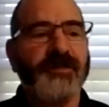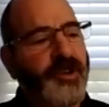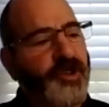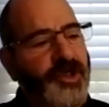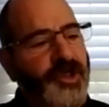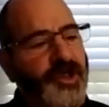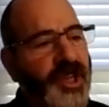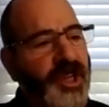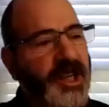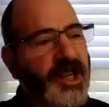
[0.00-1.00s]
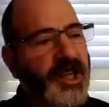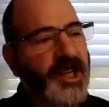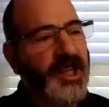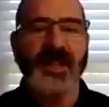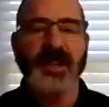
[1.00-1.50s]
infectious disease
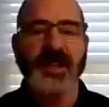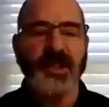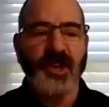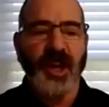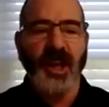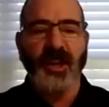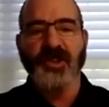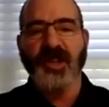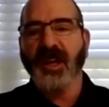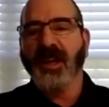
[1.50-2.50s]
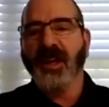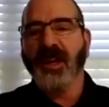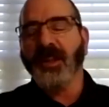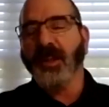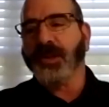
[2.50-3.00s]
docs, anesthesiologists.
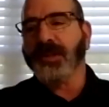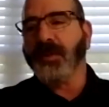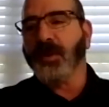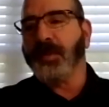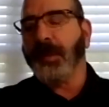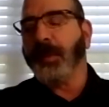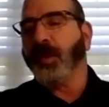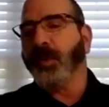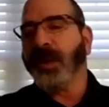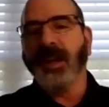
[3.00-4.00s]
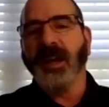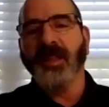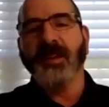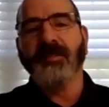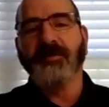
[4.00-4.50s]
Those people were
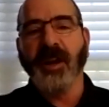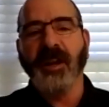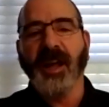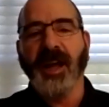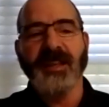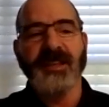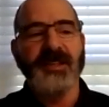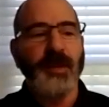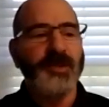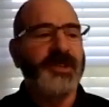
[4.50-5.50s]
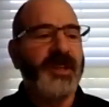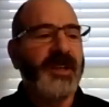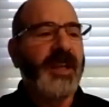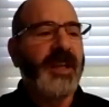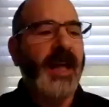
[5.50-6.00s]
really on the front lines. I
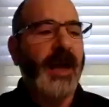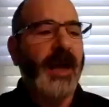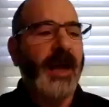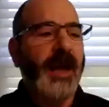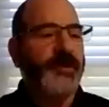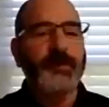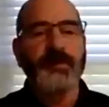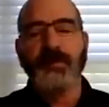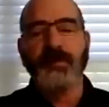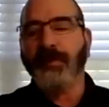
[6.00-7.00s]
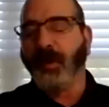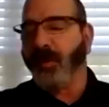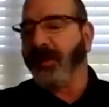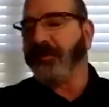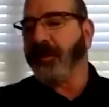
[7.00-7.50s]
was sort of a
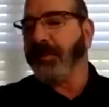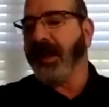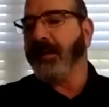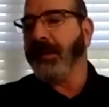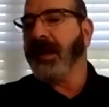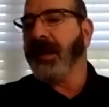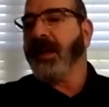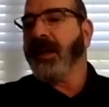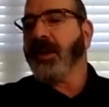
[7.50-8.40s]
peripheral player, but